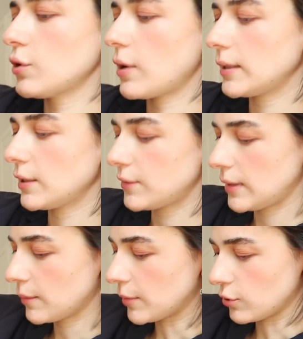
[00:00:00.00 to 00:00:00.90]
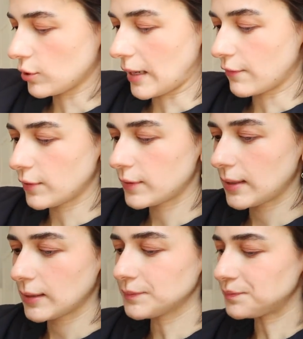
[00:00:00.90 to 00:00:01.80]
or anything, but not
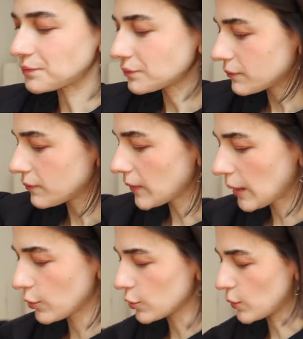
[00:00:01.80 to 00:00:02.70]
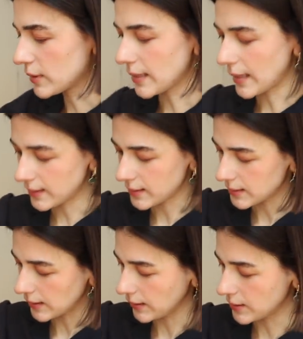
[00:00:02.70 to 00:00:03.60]
everything. Because once I had the
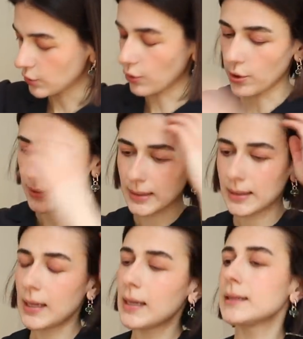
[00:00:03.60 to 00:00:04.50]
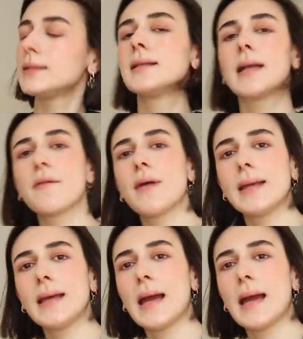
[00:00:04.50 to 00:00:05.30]
Celine skirt that didn't have any